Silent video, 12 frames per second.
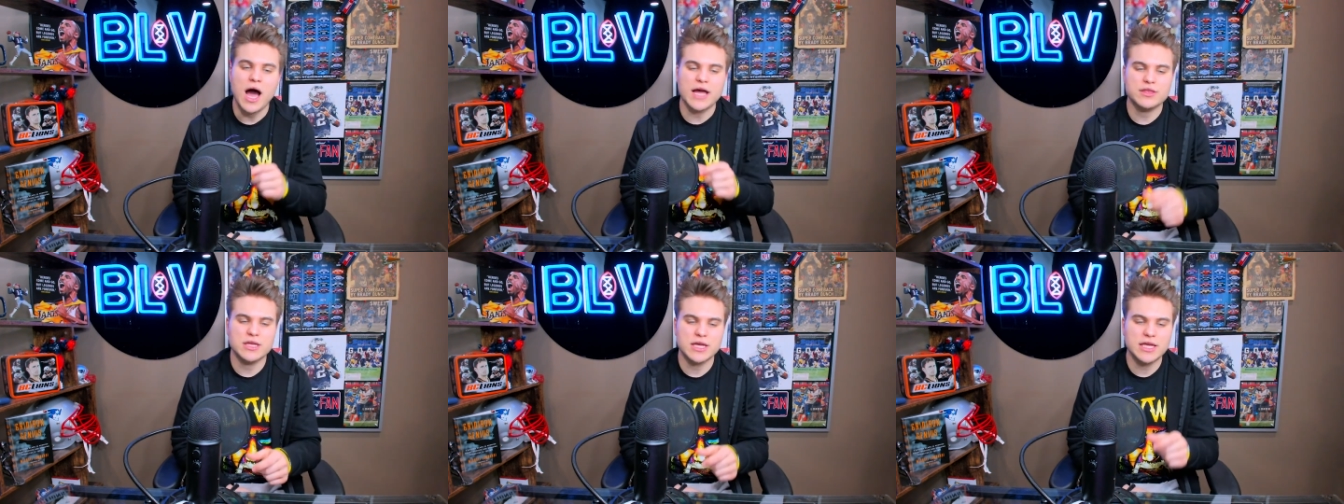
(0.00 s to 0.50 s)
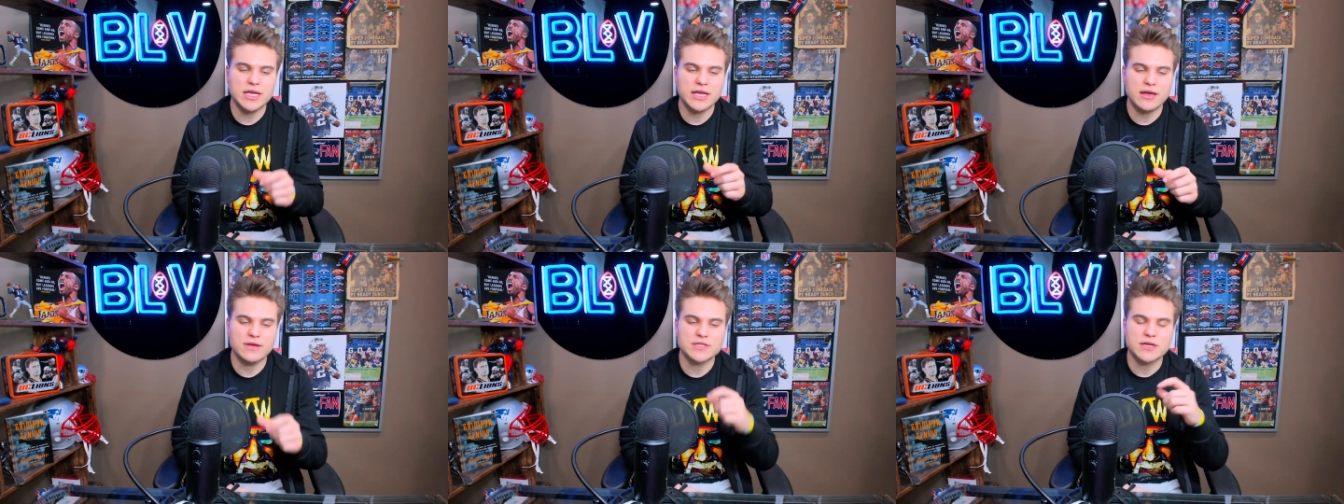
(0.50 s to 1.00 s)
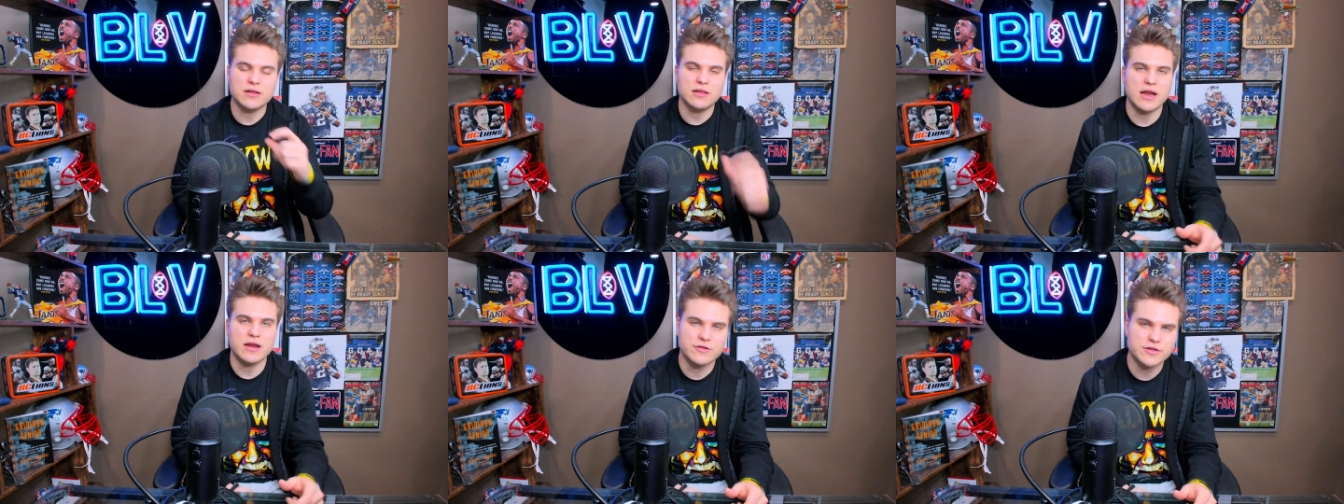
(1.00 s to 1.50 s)
I think he gives a
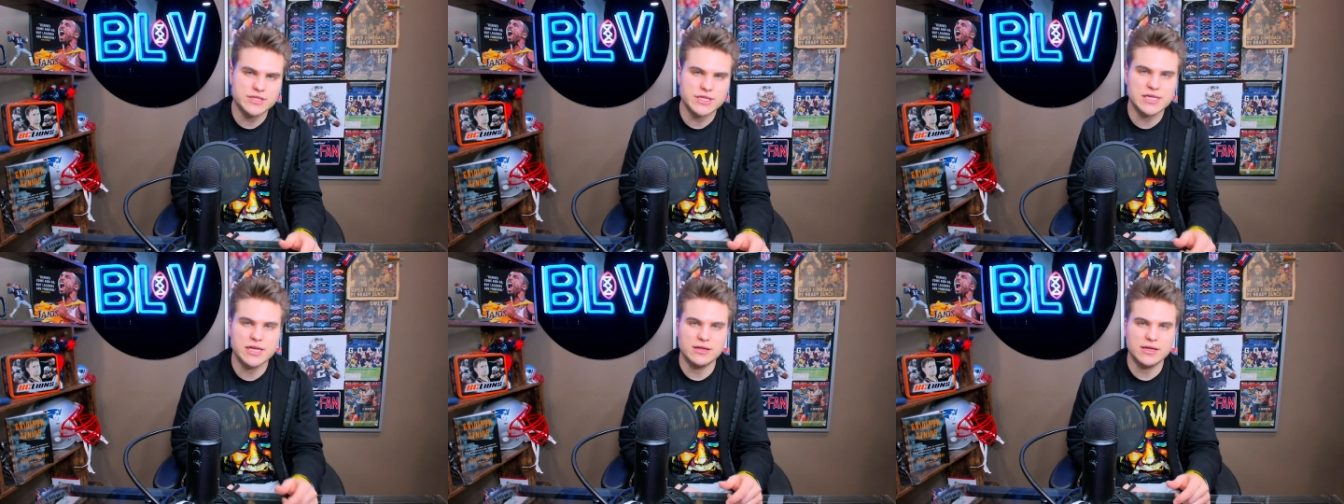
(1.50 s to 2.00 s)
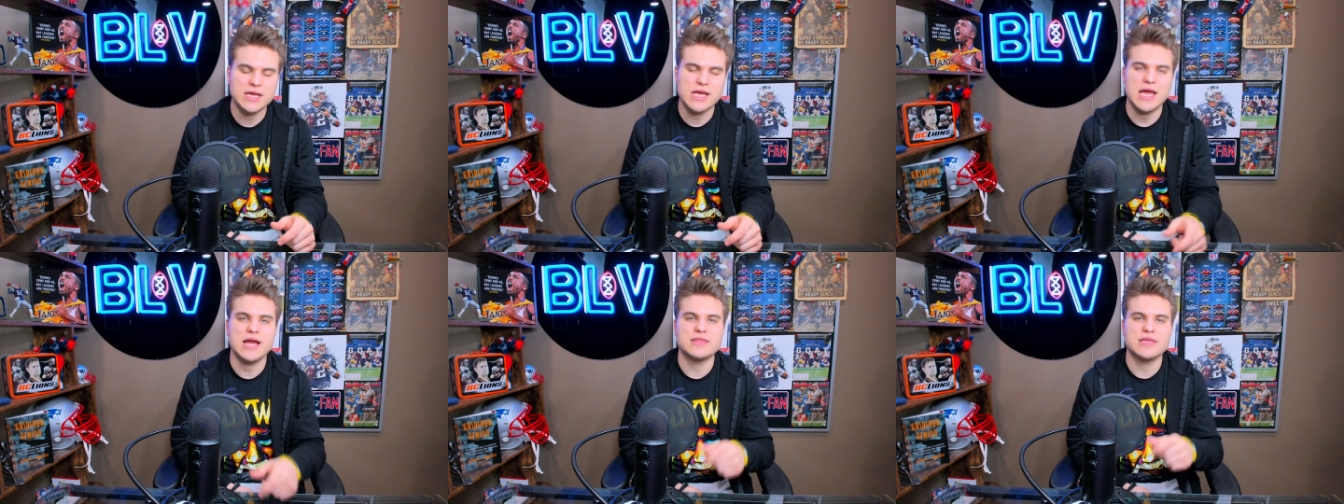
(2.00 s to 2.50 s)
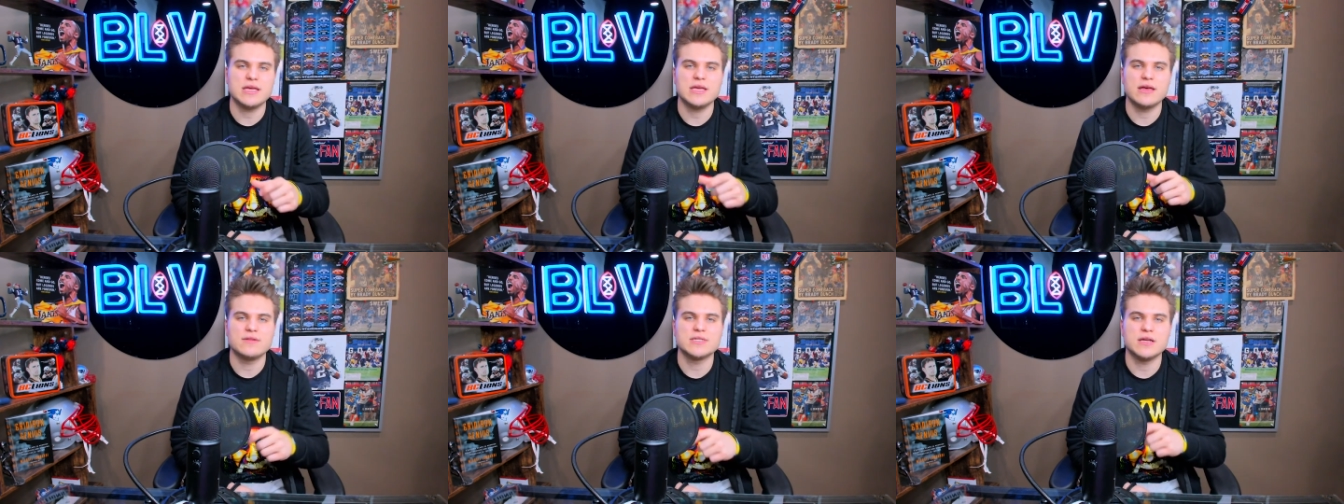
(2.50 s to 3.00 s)
lot of versatility and I think he
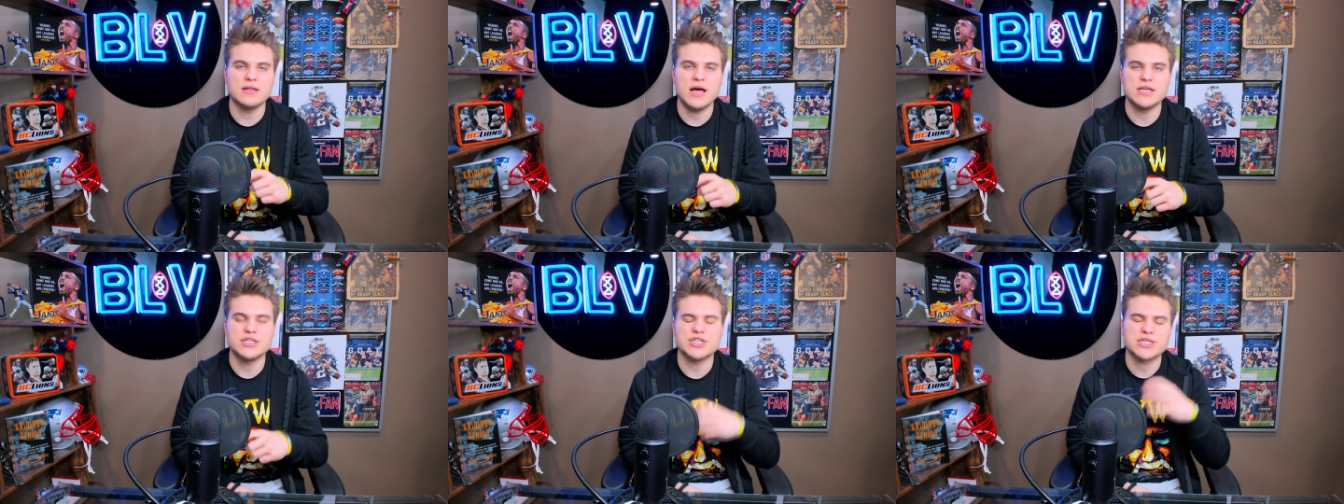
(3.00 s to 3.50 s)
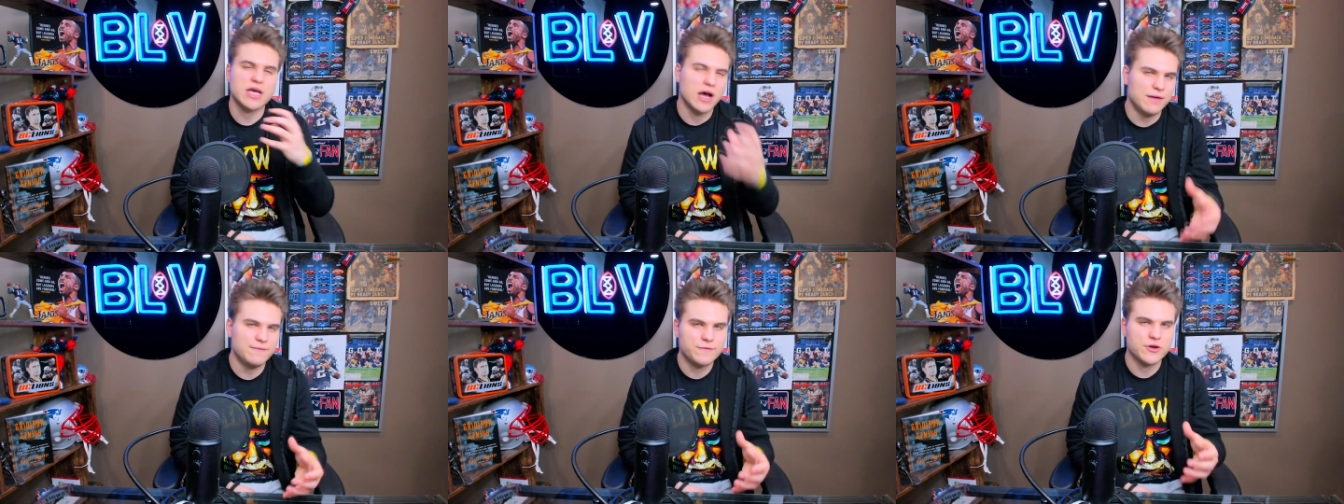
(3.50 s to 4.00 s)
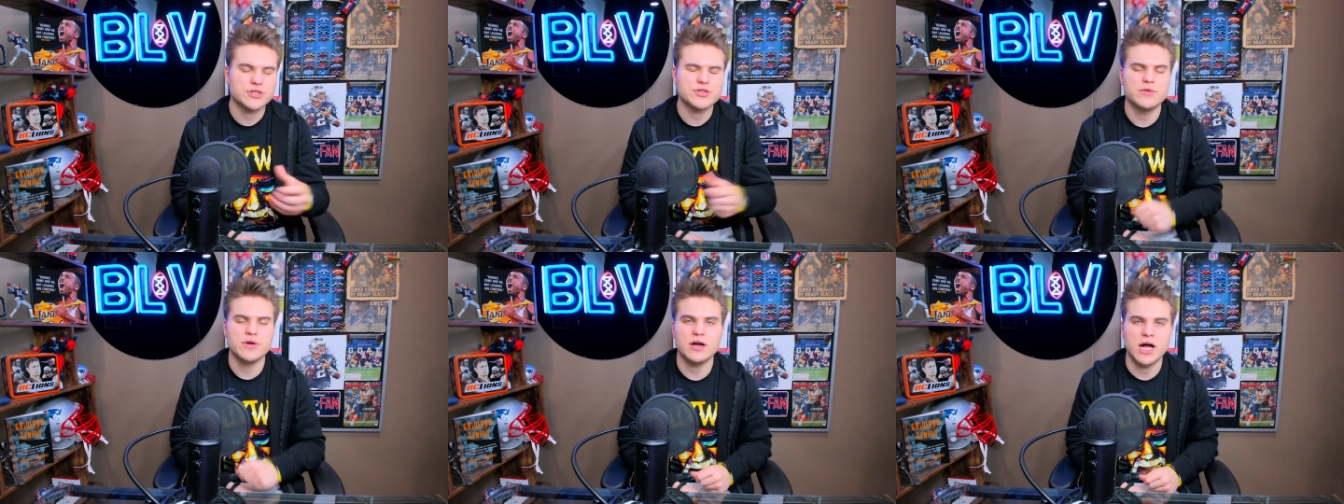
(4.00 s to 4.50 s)
gives a lot of just comfort
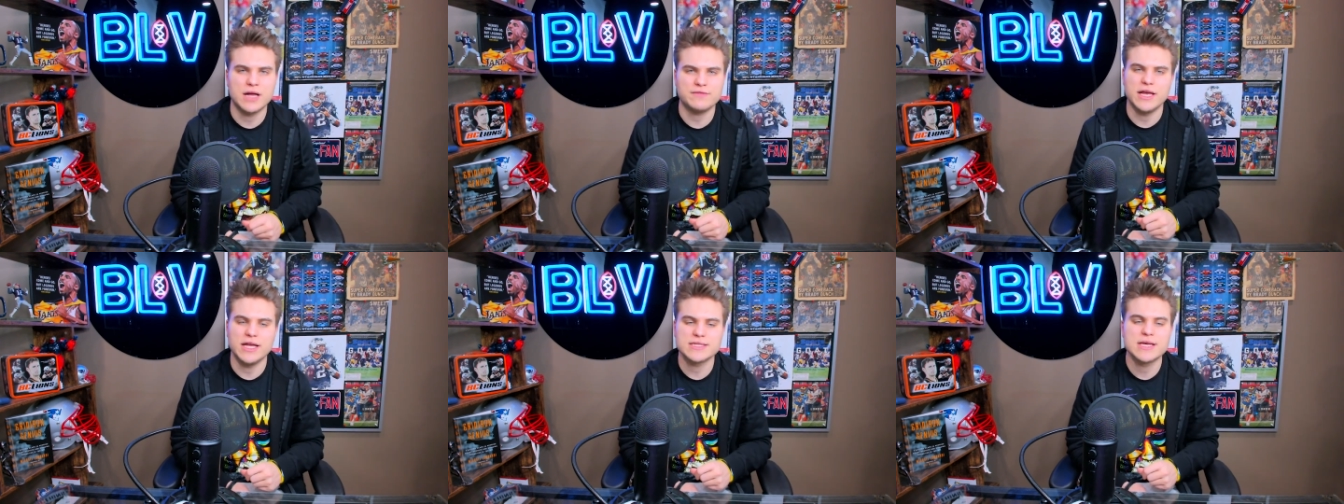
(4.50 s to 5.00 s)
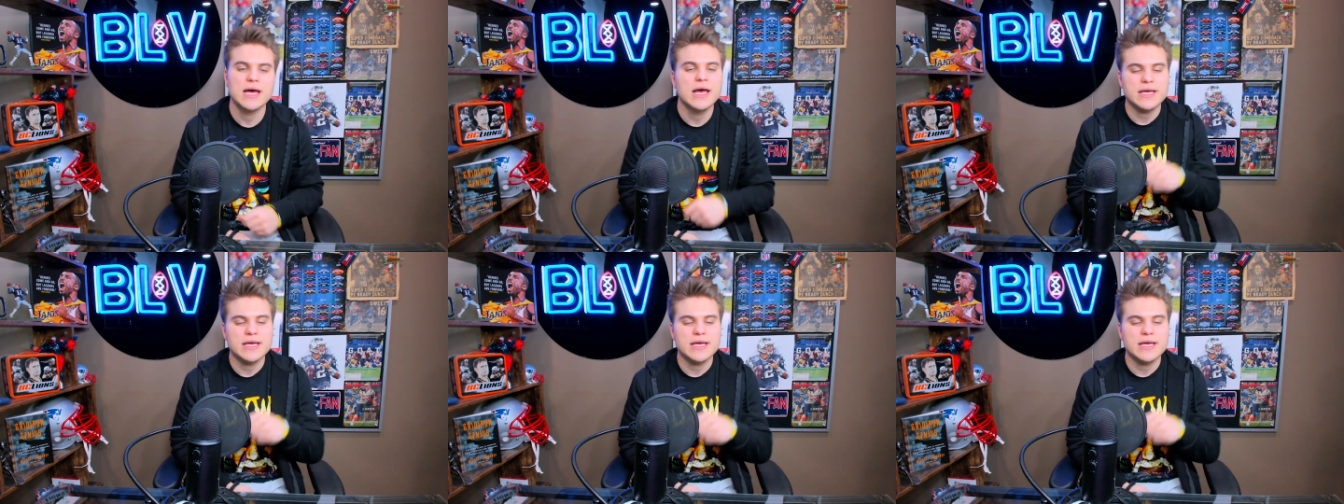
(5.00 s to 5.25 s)
to an offense.